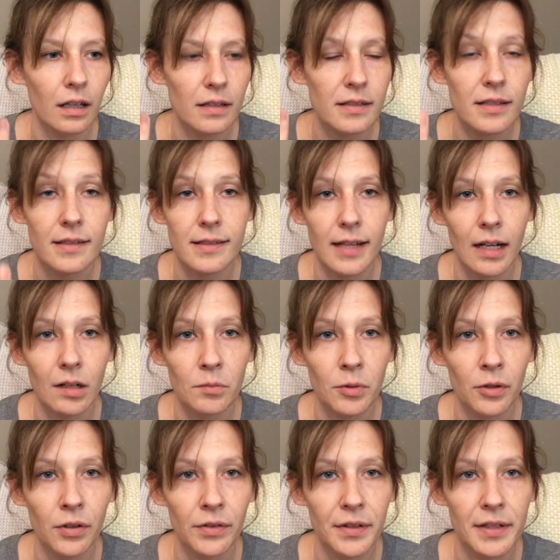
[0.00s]

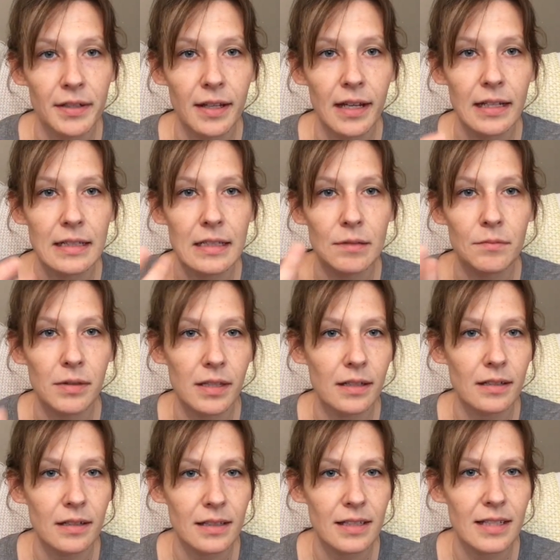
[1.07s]
sustainable, that
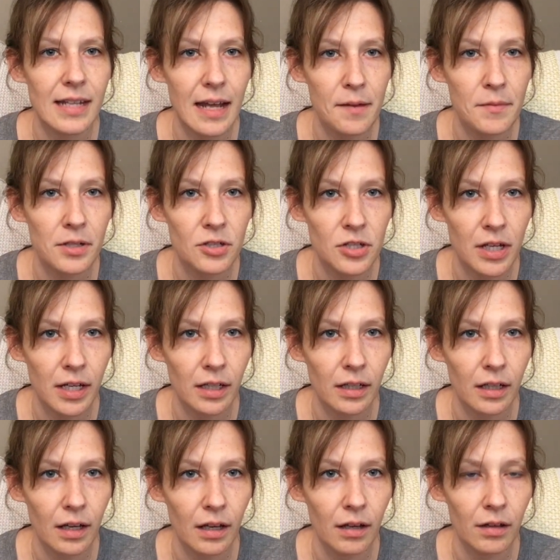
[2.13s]
it's
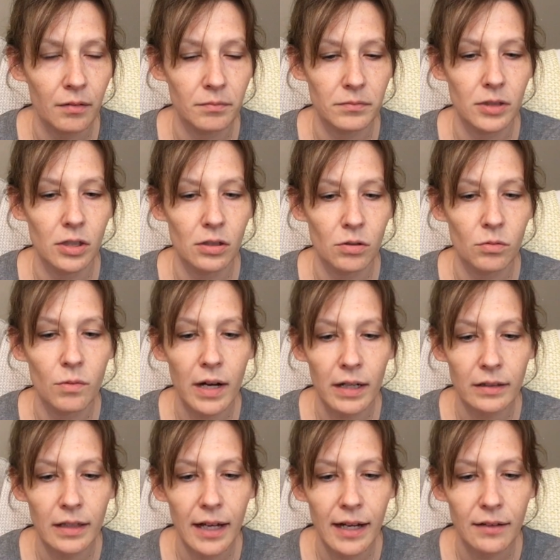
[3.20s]
damaging,
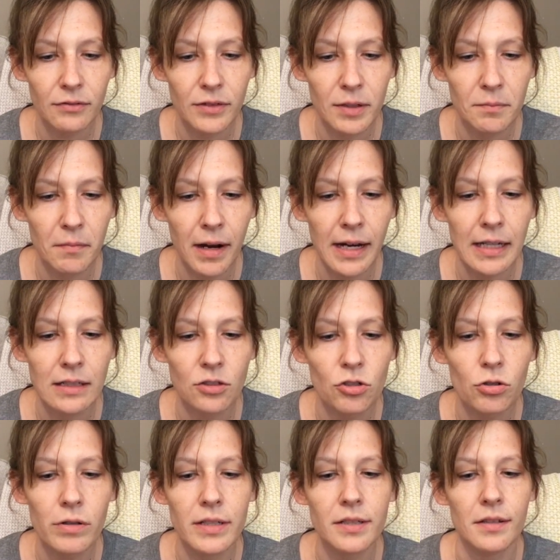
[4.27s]
wildlife, that my
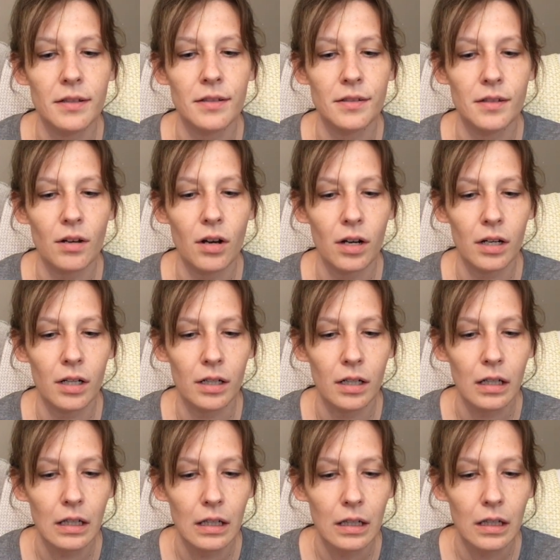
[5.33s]
choices are
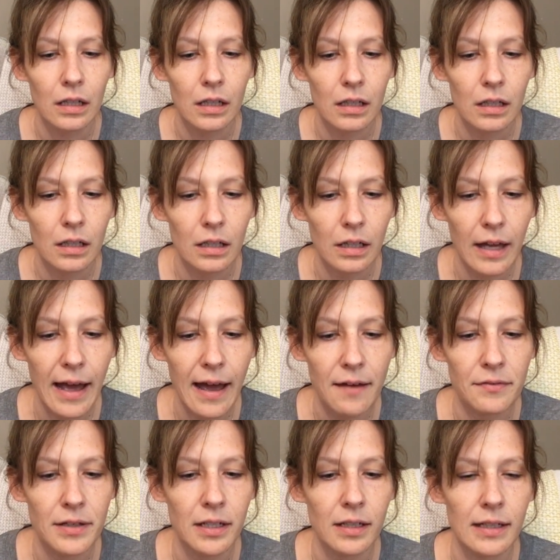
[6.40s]

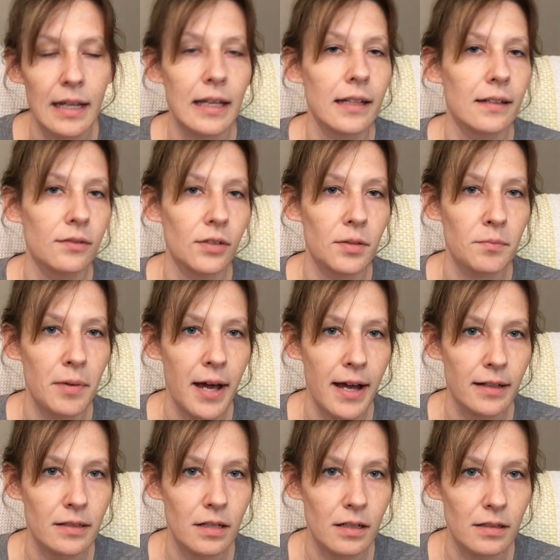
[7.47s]
having a negative
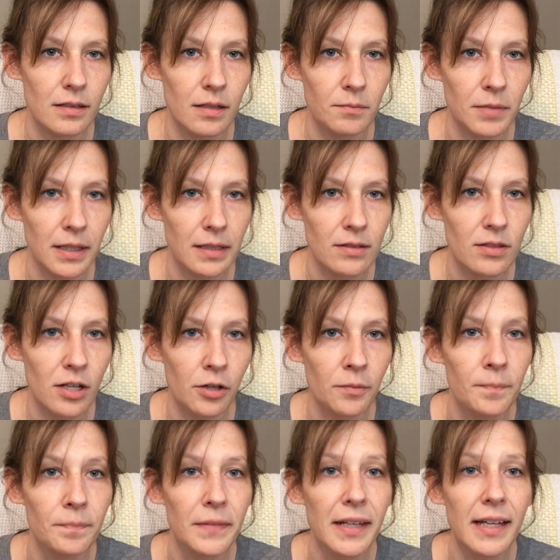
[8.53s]
impact on something. So
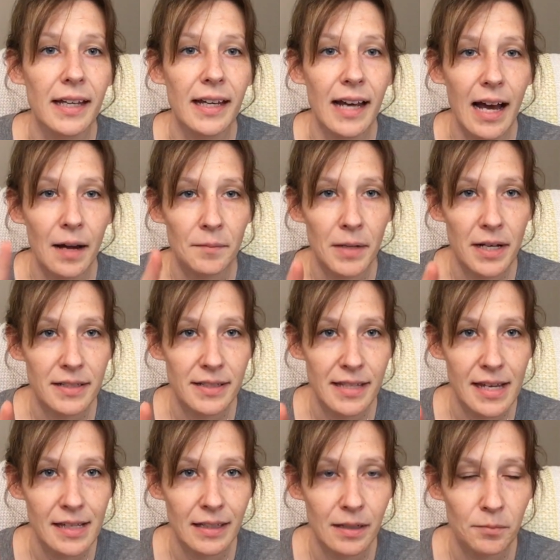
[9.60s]
I'm not
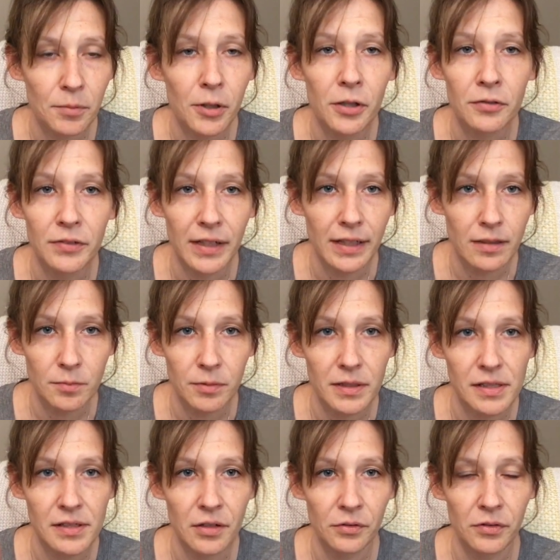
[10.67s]
saying that I'm perfect.
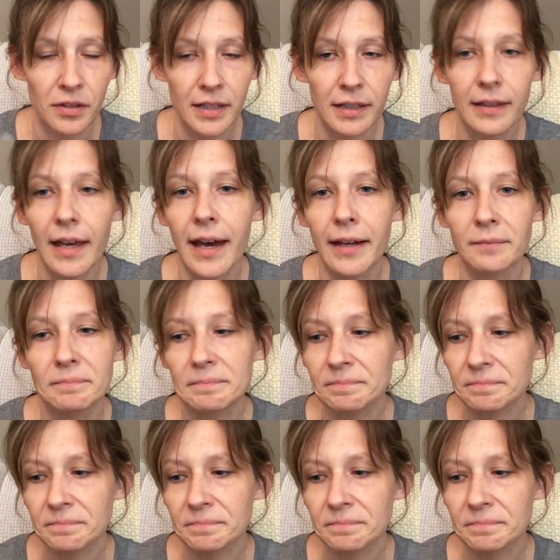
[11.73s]
Please don't think that.